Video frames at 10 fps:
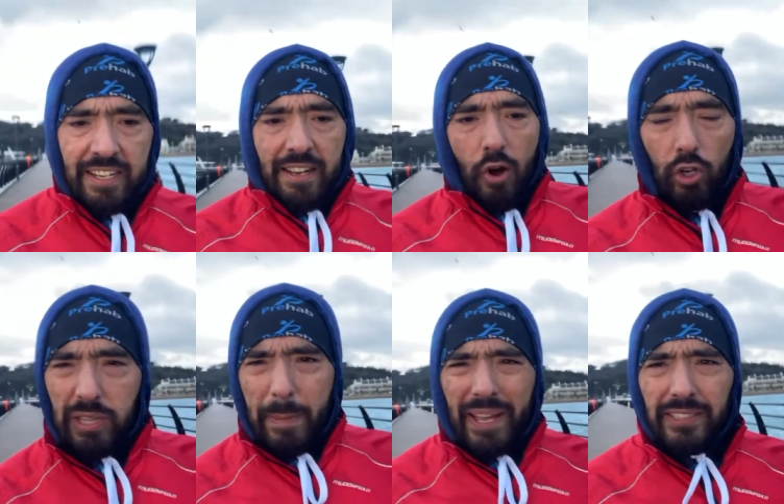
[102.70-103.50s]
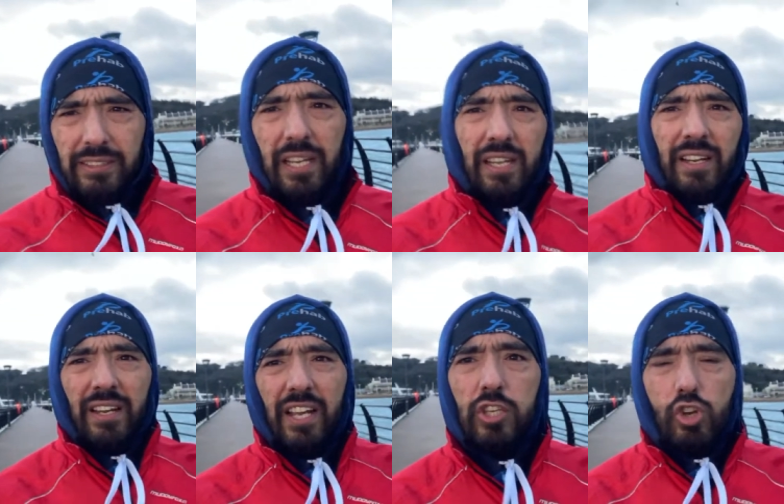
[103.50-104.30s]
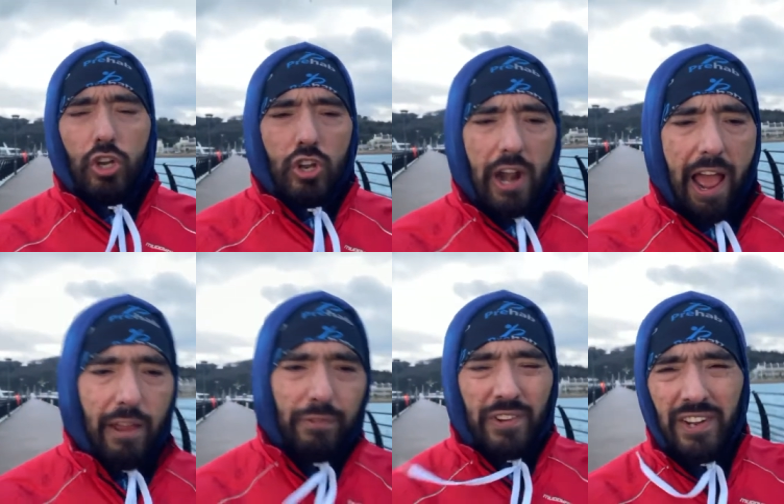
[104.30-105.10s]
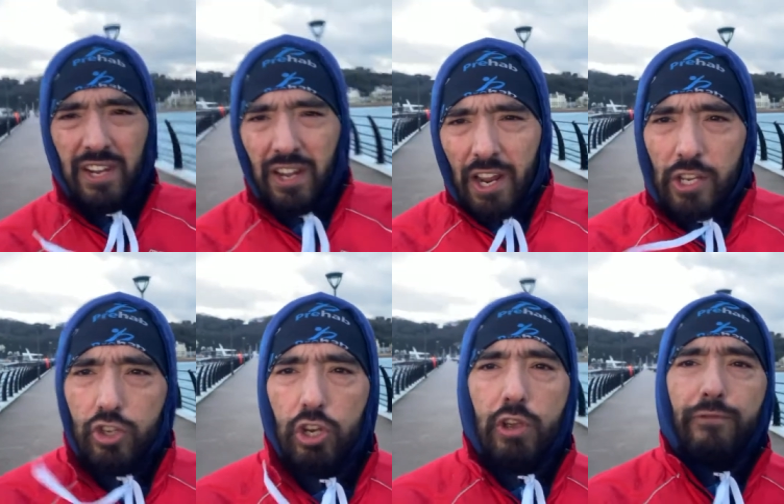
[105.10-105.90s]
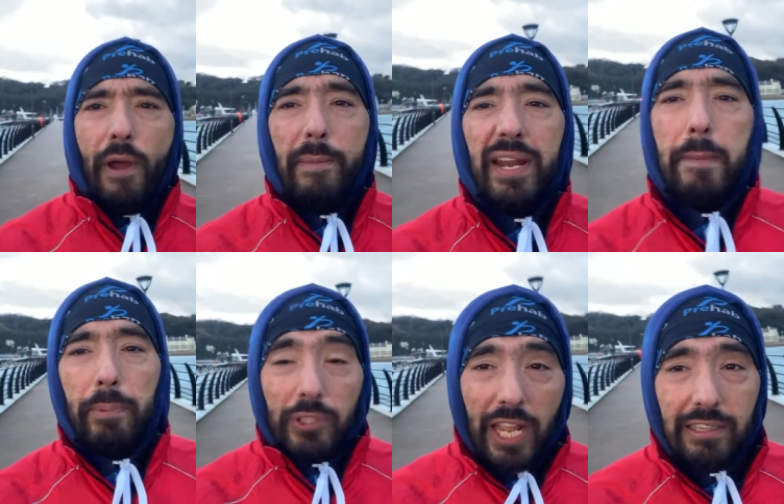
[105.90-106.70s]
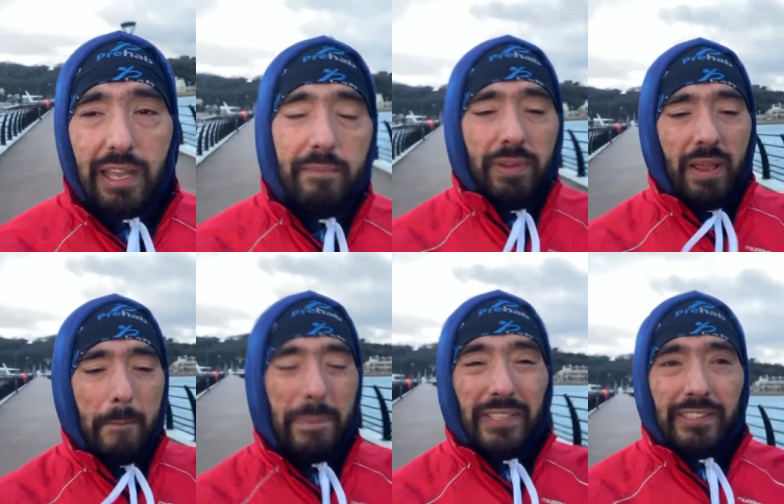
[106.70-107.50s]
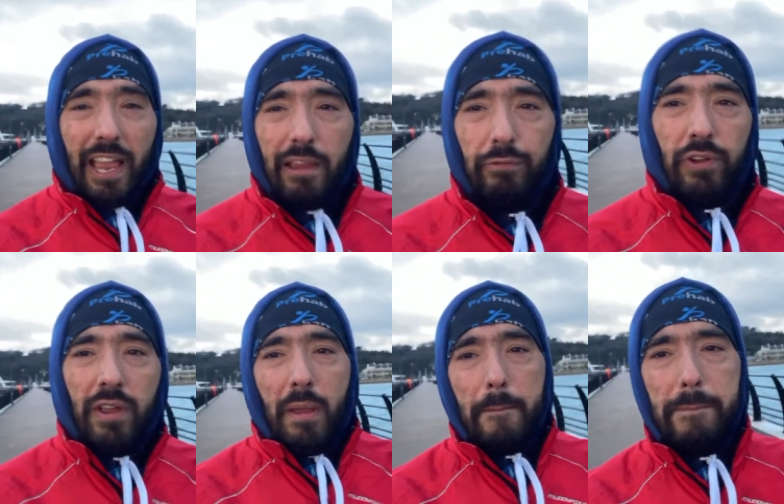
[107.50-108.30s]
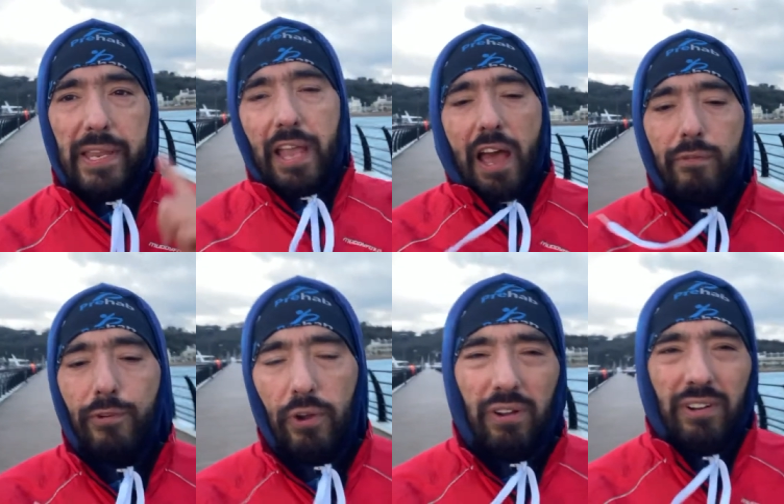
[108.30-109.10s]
All the best. Enjoy your life. Enjoy your family. Protect them. Be safe. Be careful.